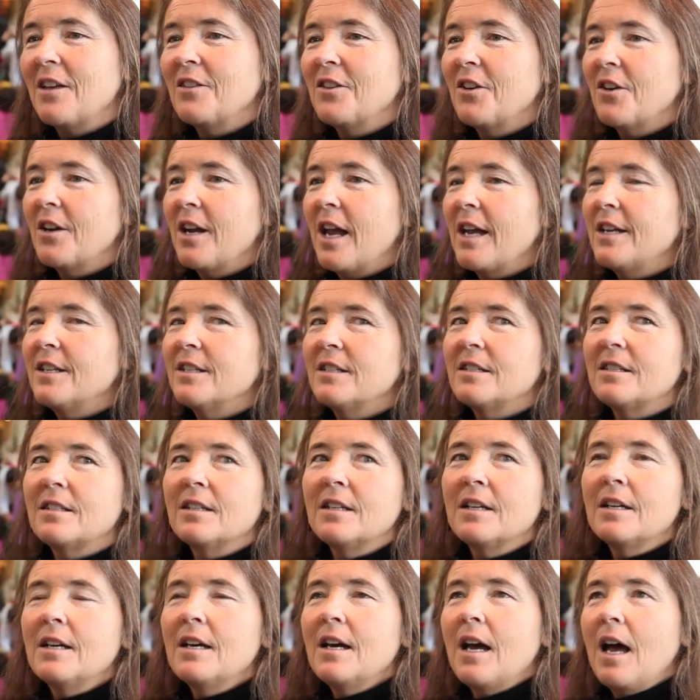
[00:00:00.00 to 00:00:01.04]
out there, and I just
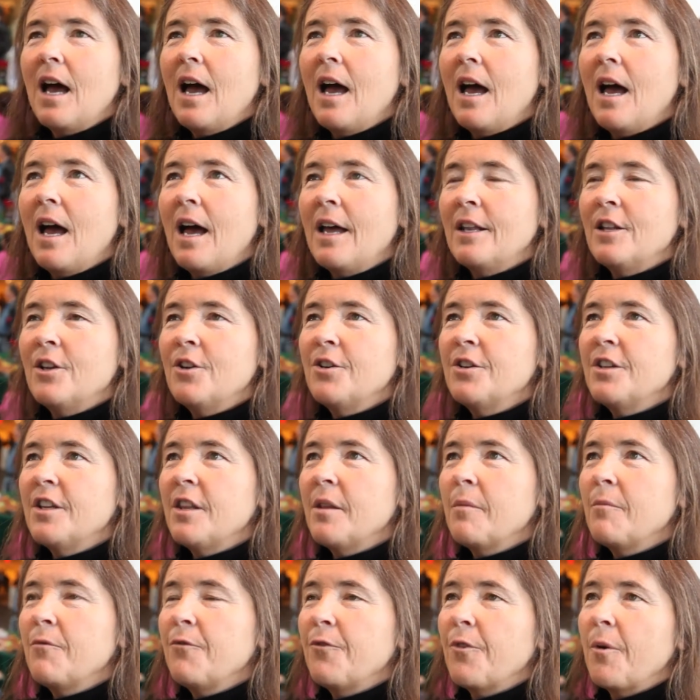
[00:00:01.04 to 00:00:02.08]
I learned
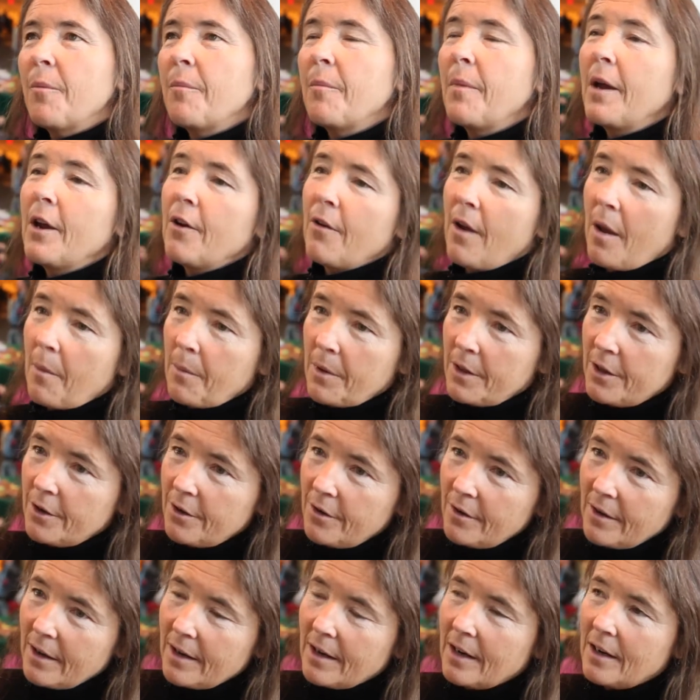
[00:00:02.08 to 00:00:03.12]
them from my
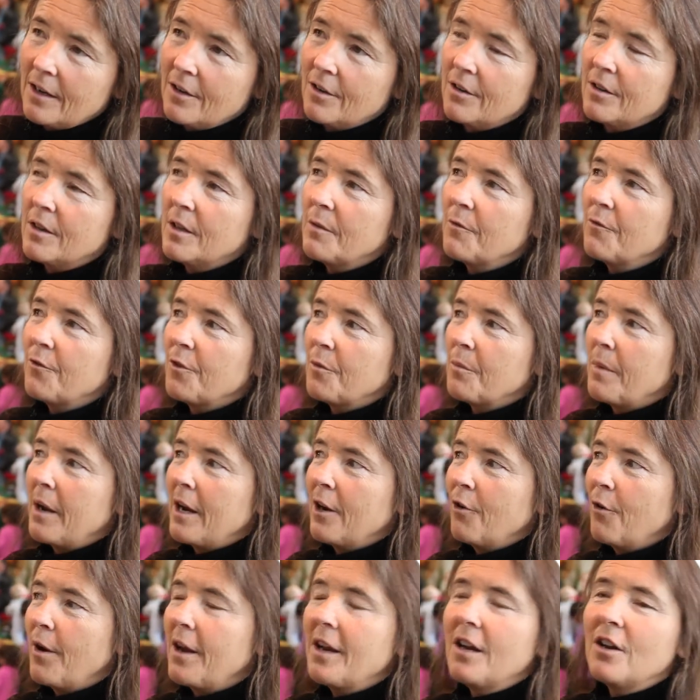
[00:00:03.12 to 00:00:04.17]
grandmother, and I learned them from my
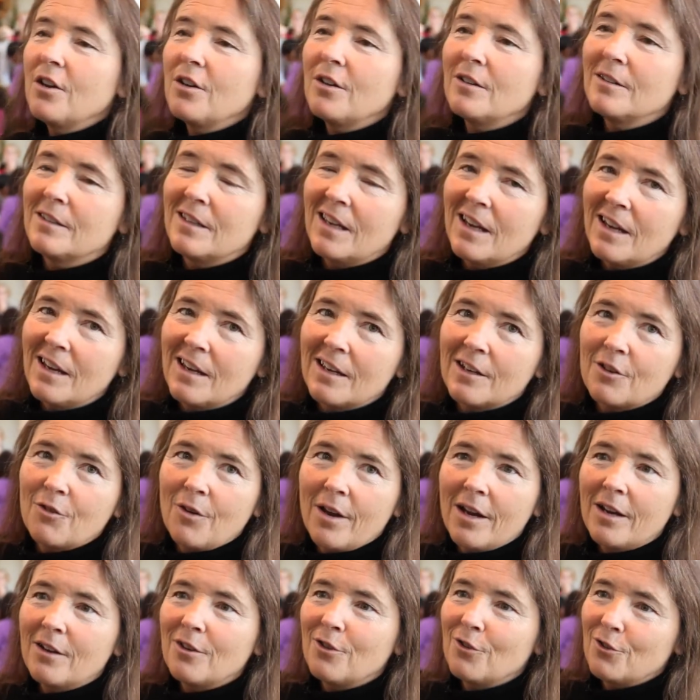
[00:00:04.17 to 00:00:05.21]
great uncle Dick and
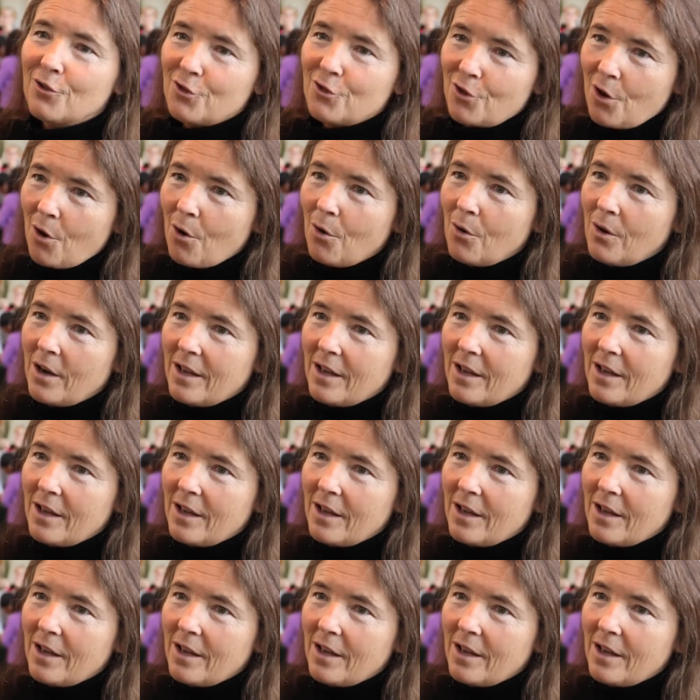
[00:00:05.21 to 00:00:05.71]
great uncle Joe.